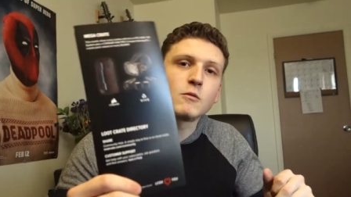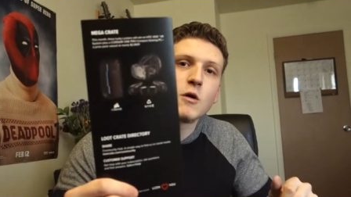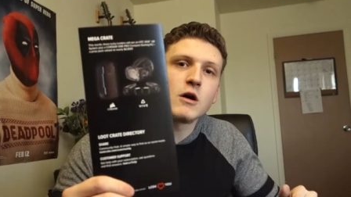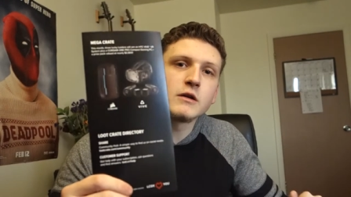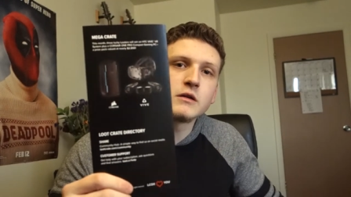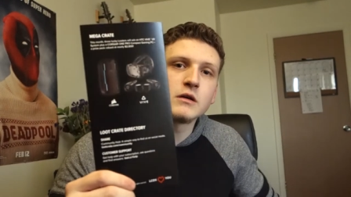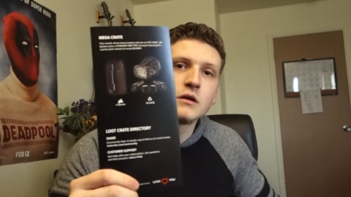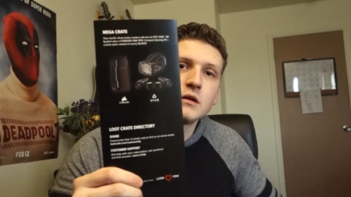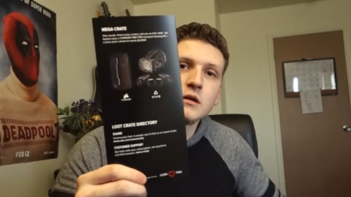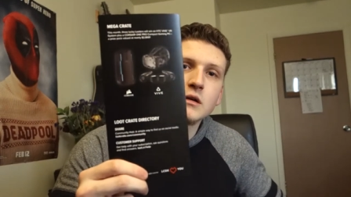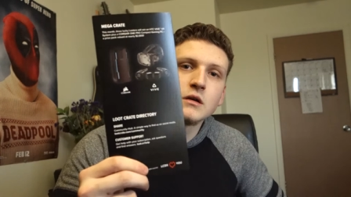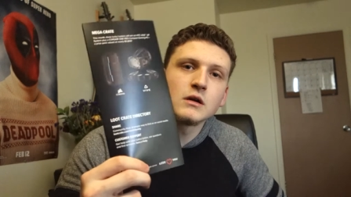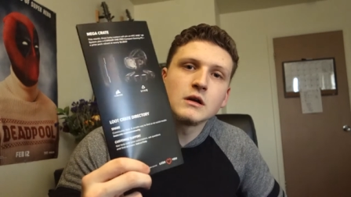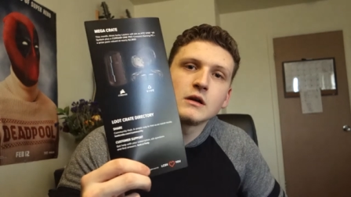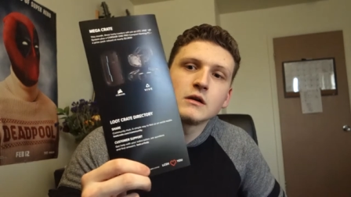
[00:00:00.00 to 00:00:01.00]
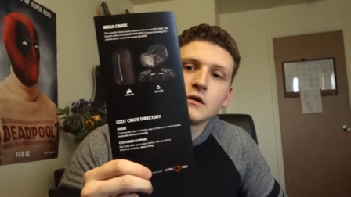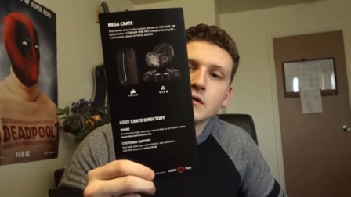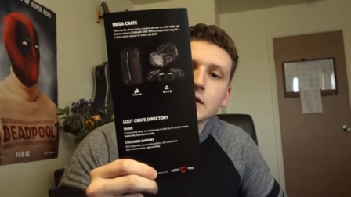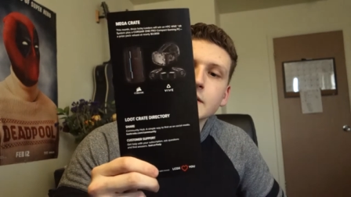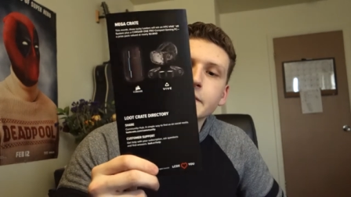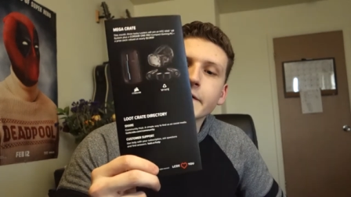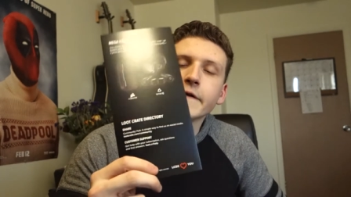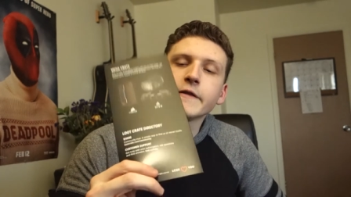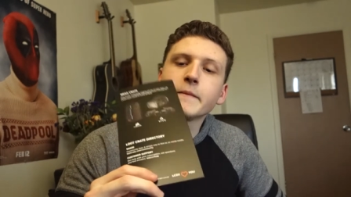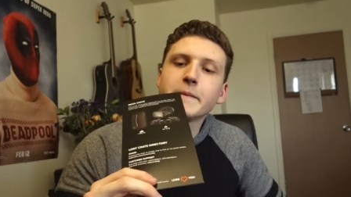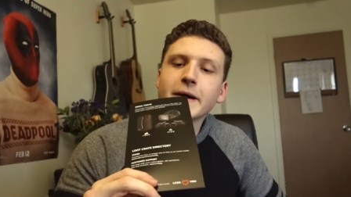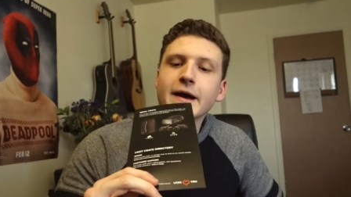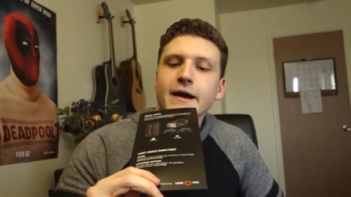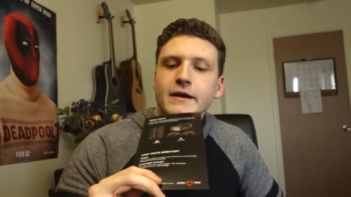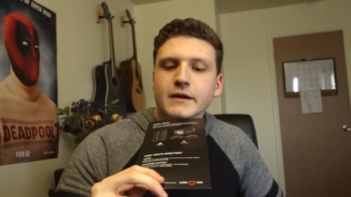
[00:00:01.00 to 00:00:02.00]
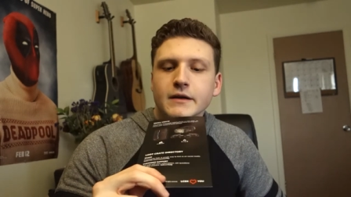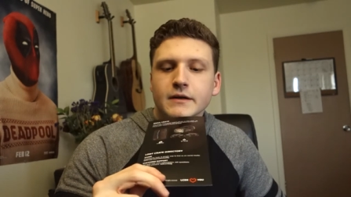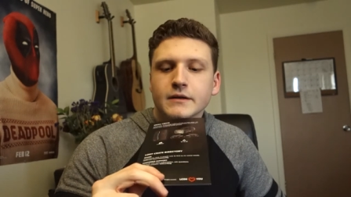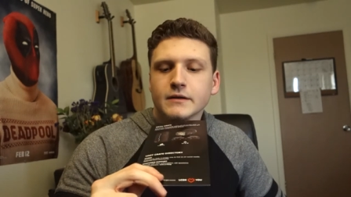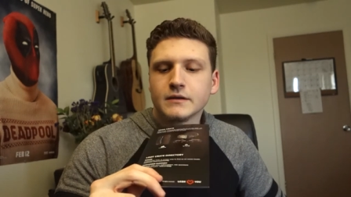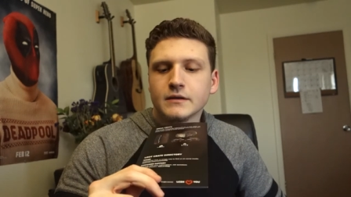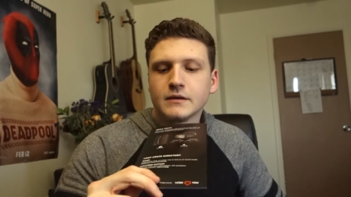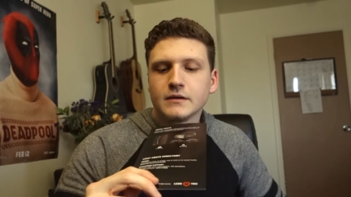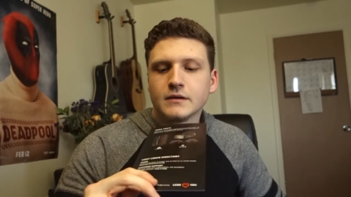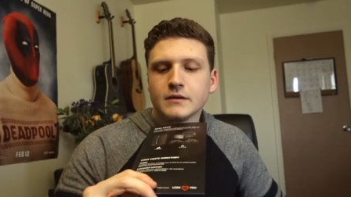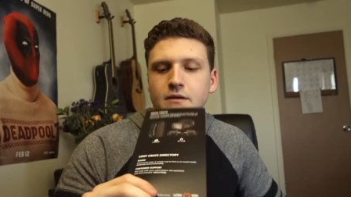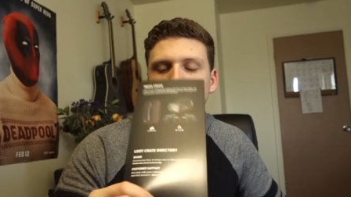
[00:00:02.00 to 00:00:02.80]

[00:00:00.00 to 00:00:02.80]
that we could have won, right there on the back.